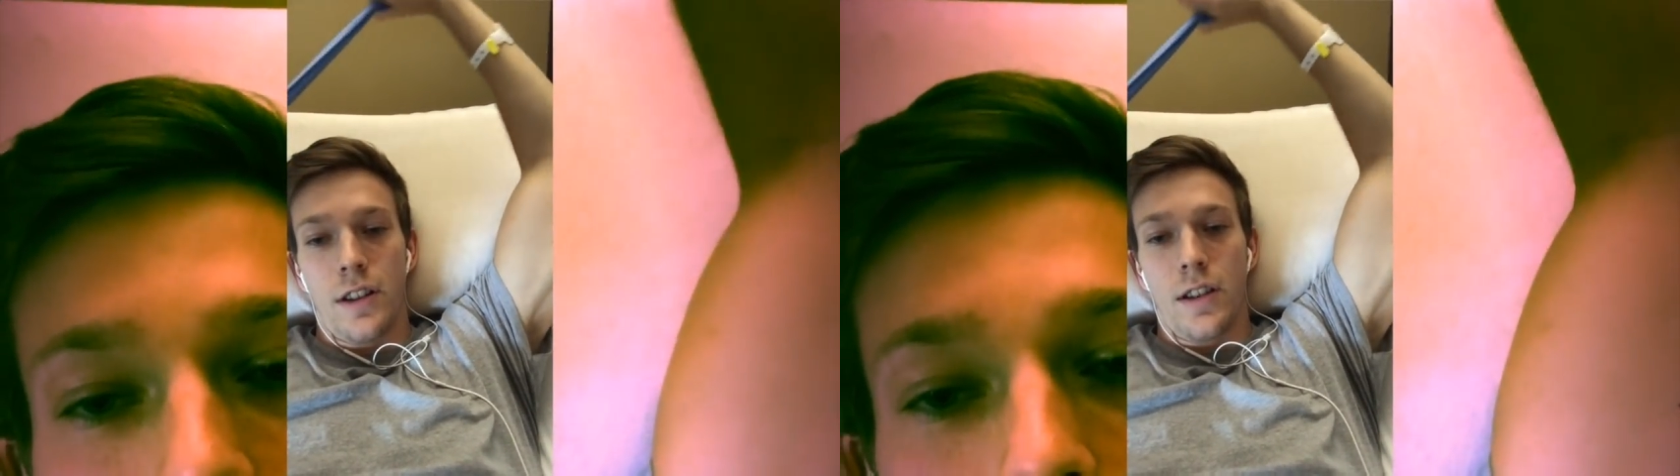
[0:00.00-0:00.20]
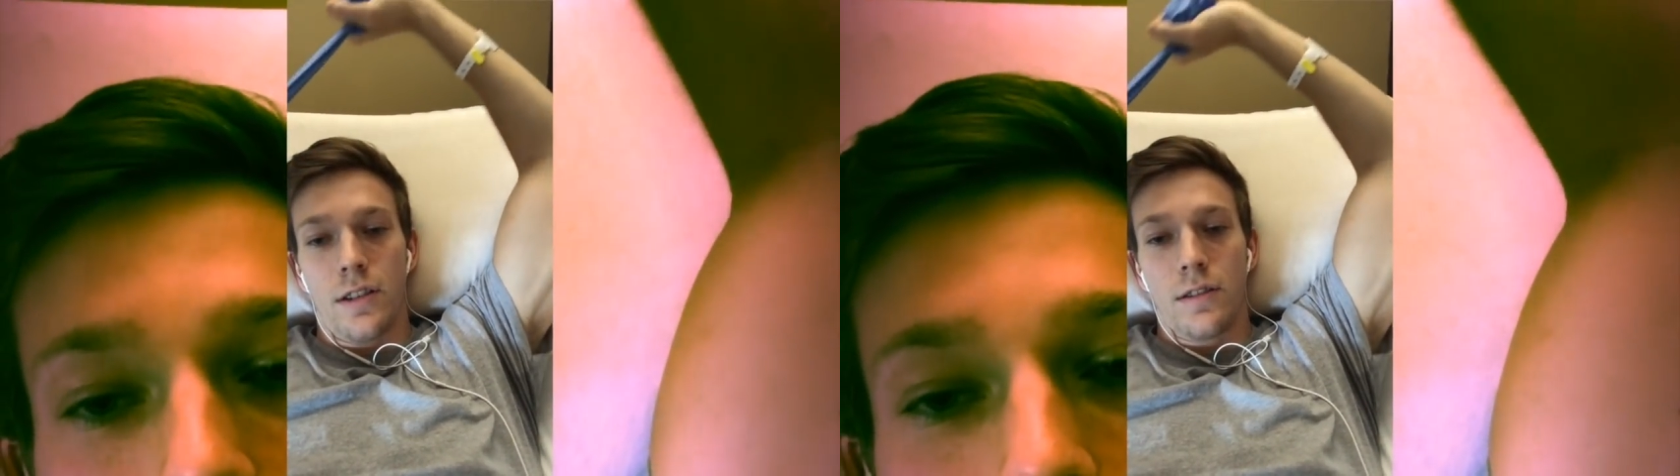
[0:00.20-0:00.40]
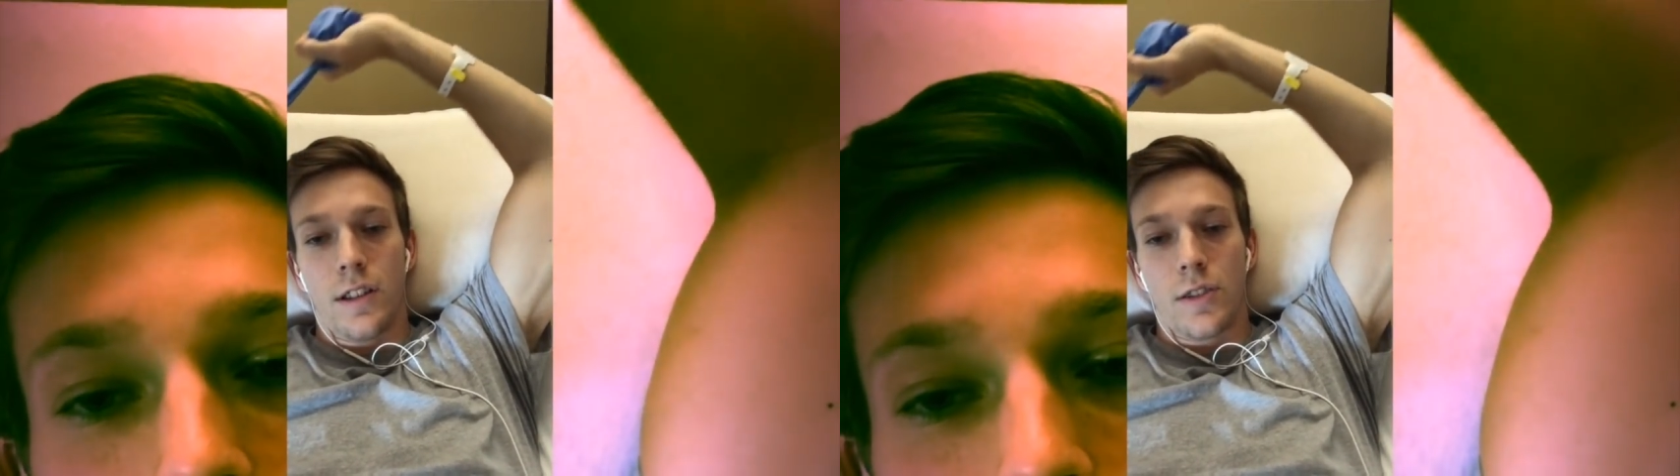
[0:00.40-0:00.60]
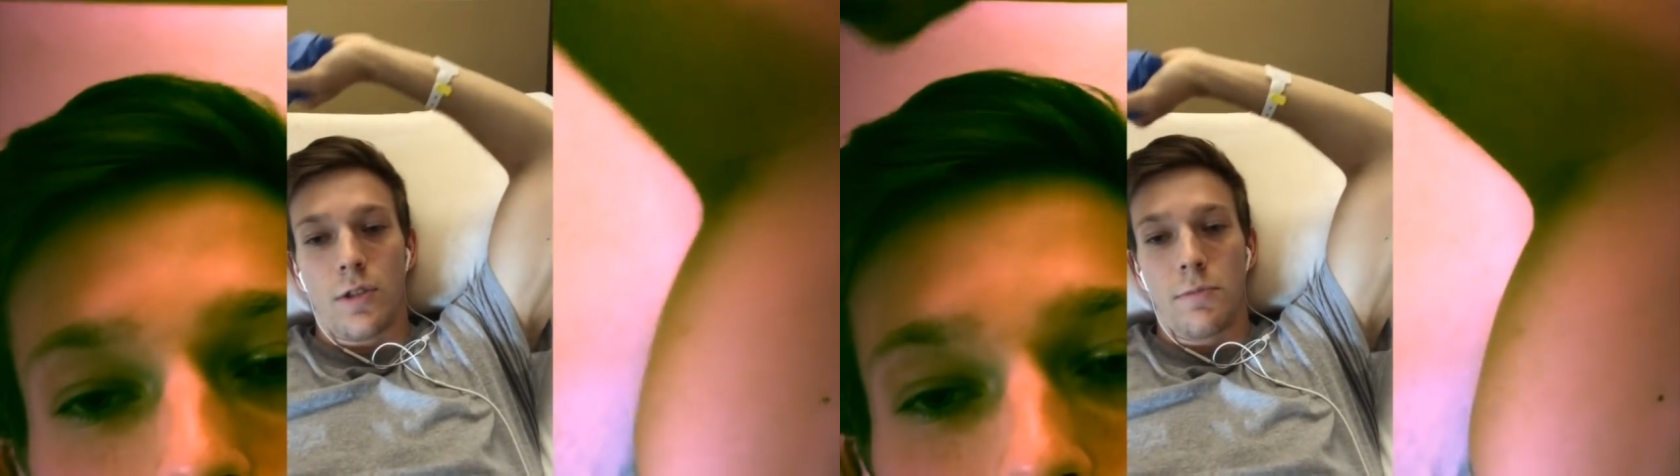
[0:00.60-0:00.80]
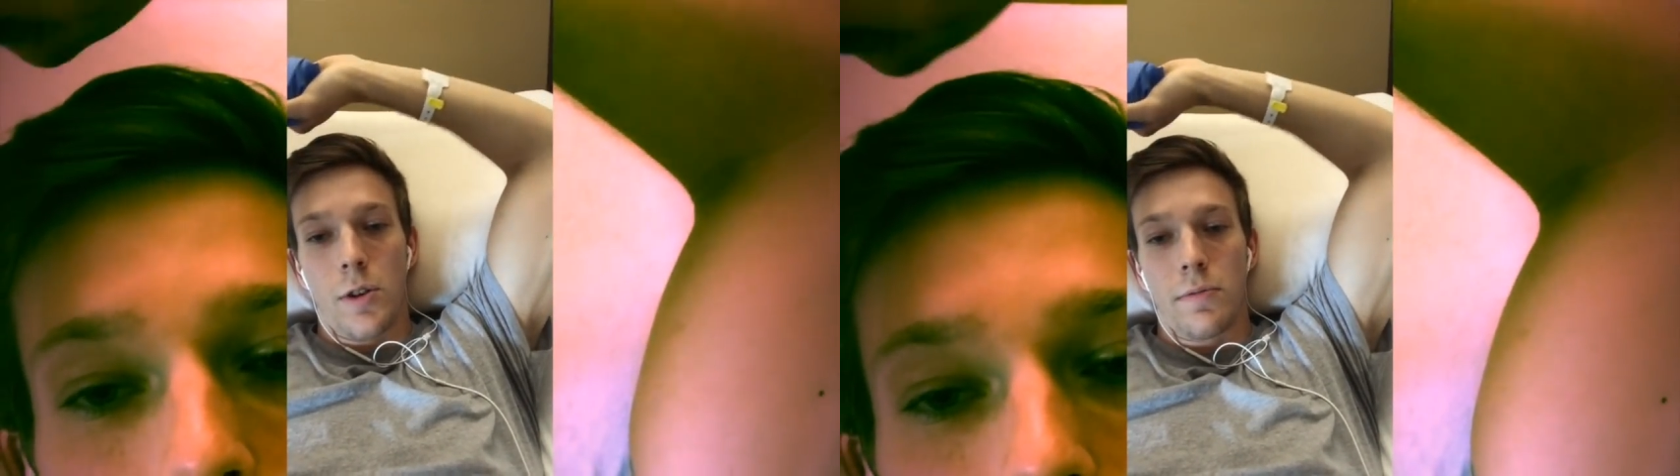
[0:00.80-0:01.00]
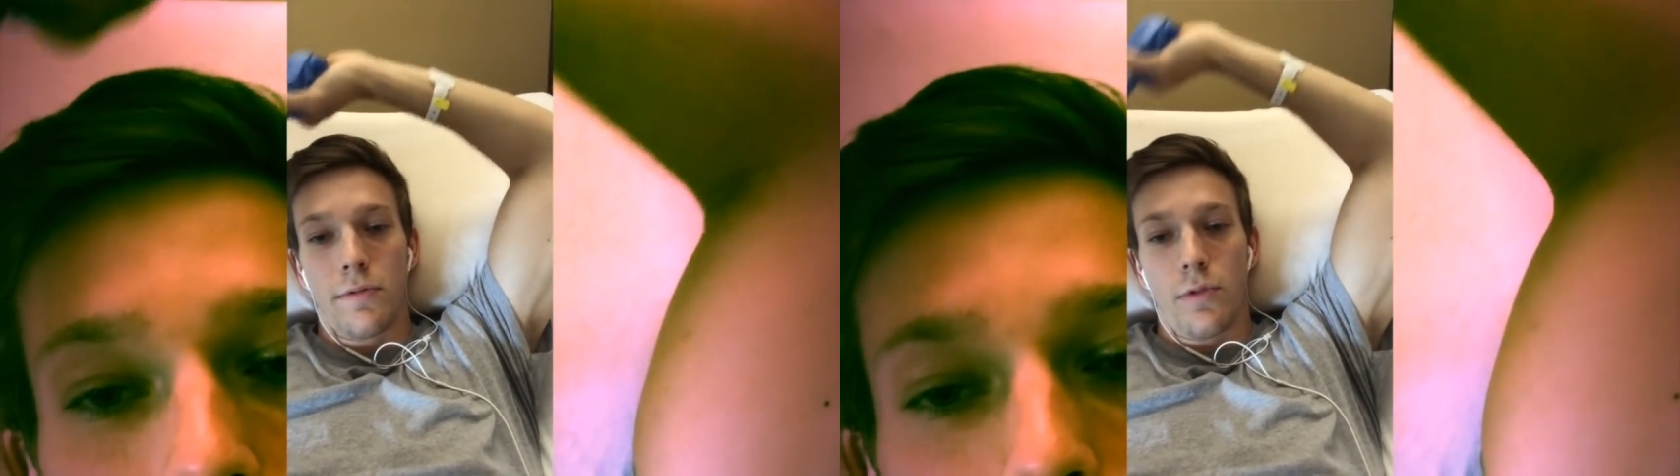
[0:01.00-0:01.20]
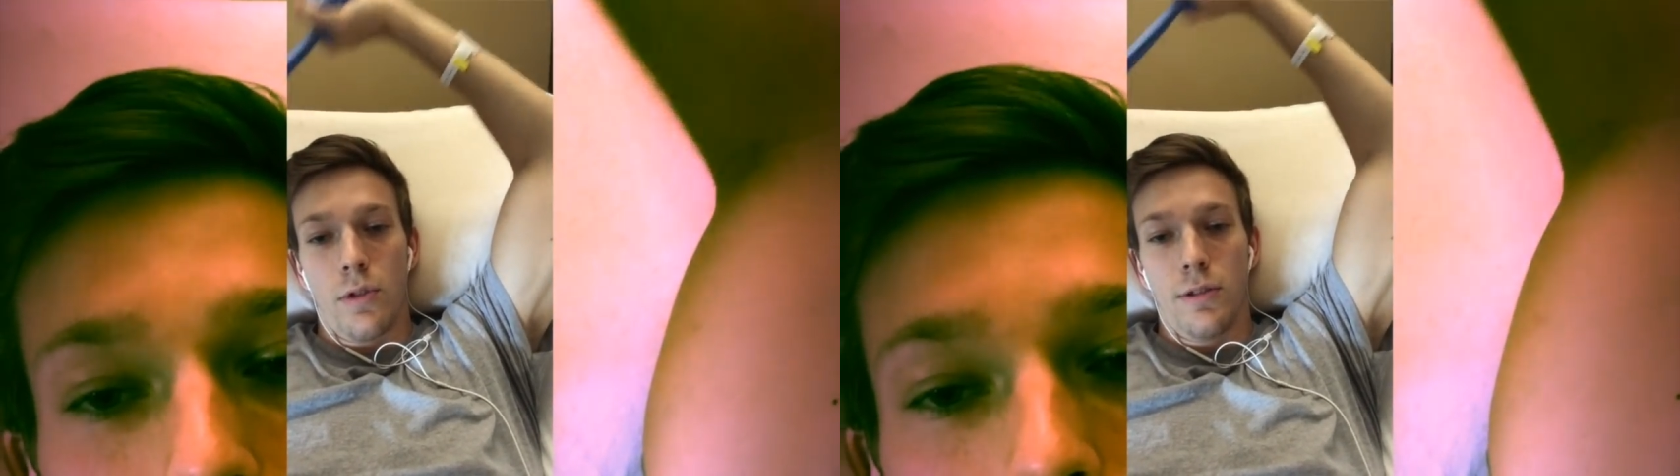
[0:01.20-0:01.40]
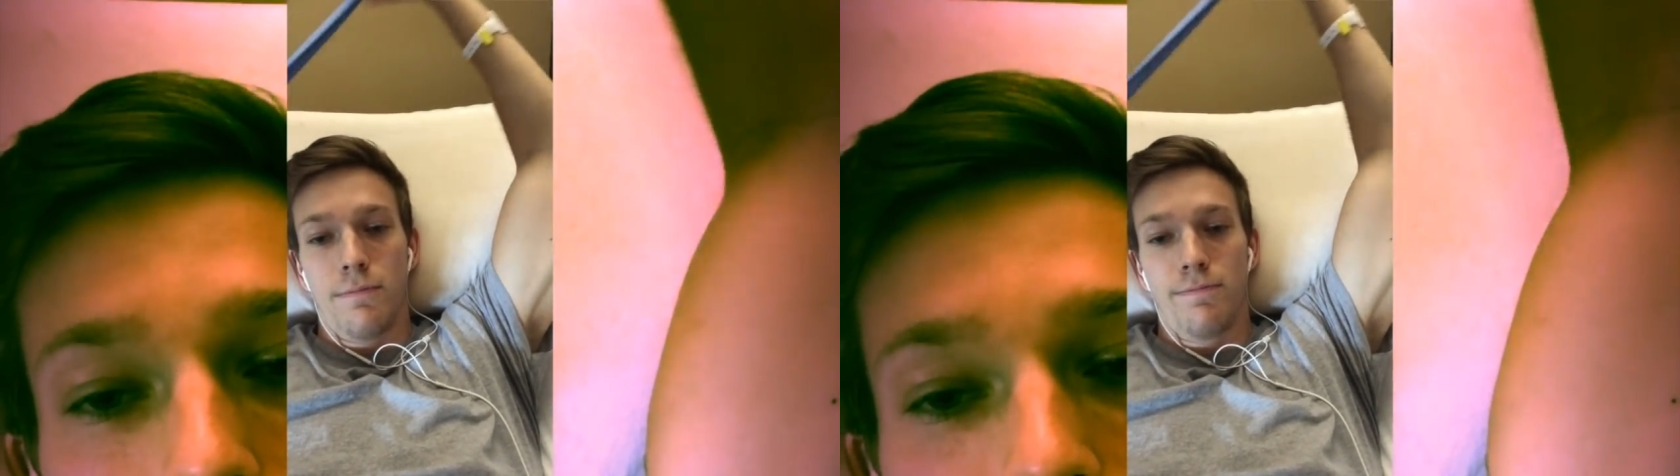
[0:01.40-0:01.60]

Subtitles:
day. That's what I'm hoping for.